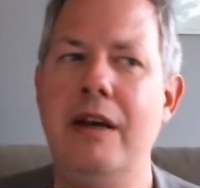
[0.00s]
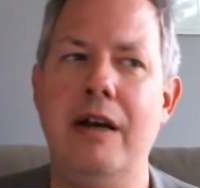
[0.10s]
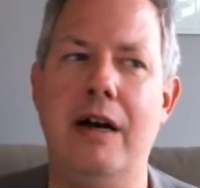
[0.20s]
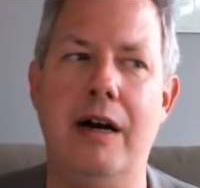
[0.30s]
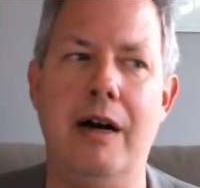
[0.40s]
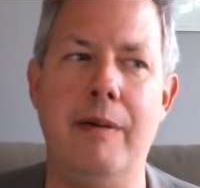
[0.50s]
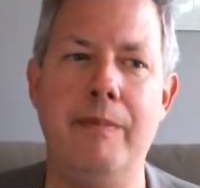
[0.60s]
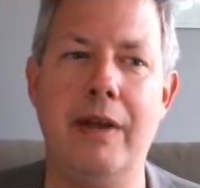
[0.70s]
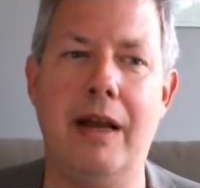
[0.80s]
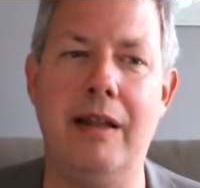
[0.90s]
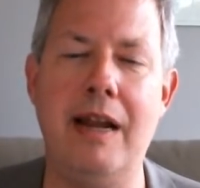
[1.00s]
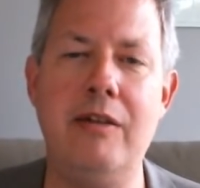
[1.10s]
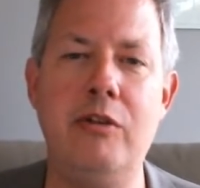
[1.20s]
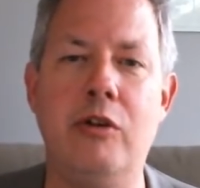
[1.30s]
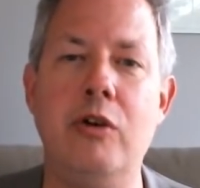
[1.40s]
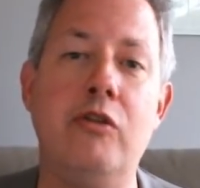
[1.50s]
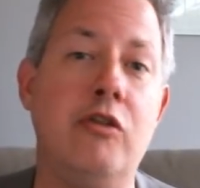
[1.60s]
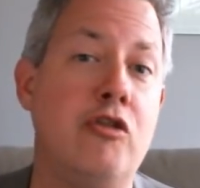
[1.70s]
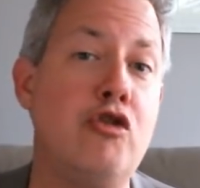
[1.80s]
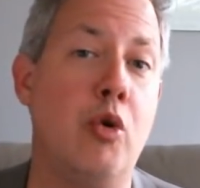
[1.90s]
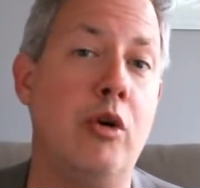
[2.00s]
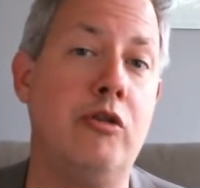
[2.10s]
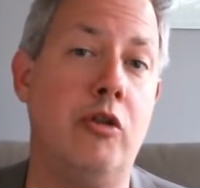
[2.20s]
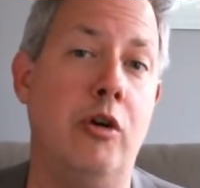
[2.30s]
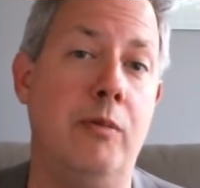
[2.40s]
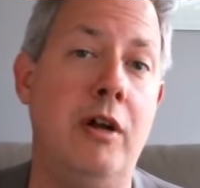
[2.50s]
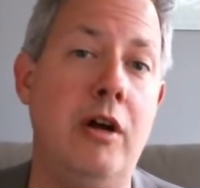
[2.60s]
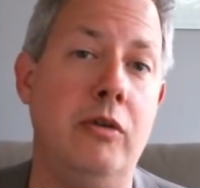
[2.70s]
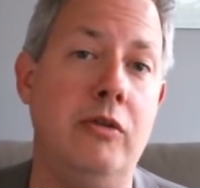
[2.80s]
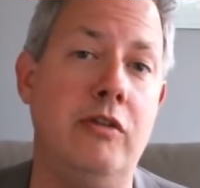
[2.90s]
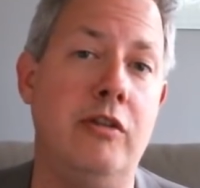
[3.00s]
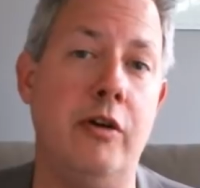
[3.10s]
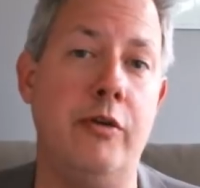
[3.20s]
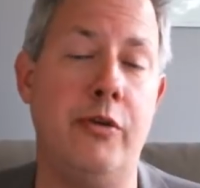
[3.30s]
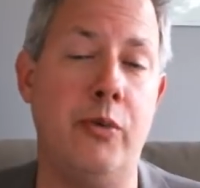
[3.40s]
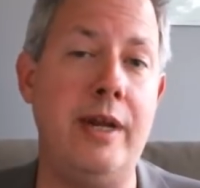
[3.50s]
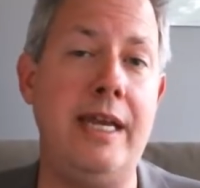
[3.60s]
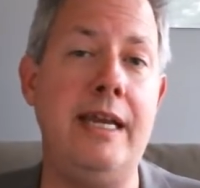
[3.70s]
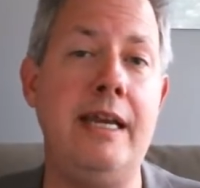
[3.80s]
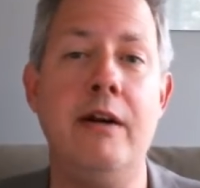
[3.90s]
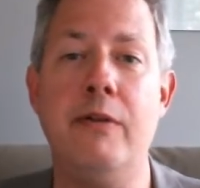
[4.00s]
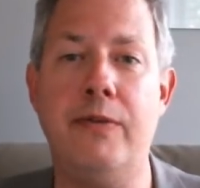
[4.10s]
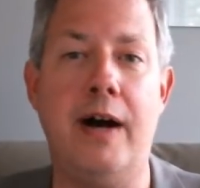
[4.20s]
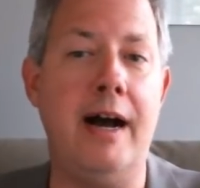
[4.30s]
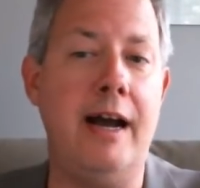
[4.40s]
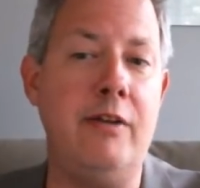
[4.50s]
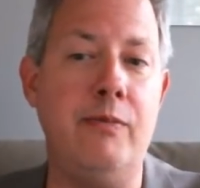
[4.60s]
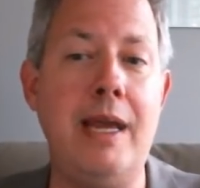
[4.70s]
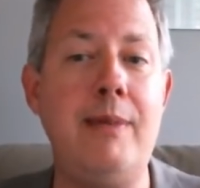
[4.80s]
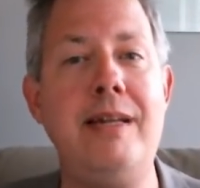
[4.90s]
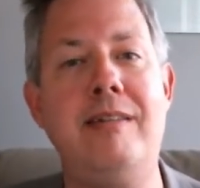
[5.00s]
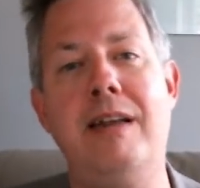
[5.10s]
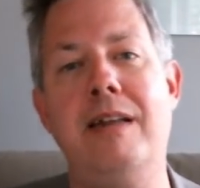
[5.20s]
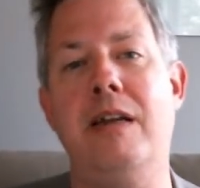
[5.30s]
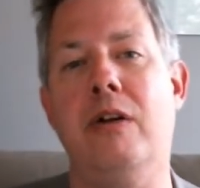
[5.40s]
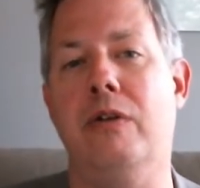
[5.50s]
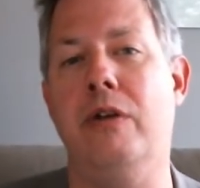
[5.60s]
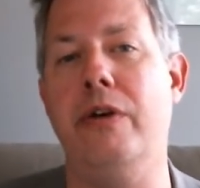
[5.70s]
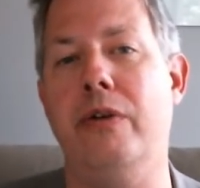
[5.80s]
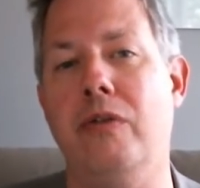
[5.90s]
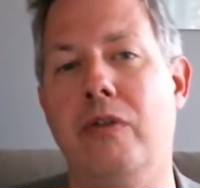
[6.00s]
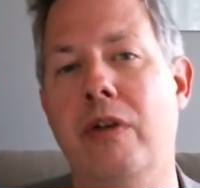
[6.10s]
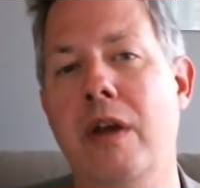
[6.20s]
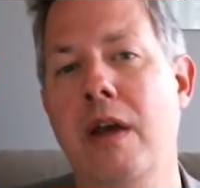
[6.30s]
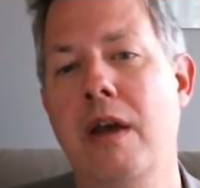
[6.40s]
A lot of these loans are short-term loans. They're 3, 5, maybe 10-year loans.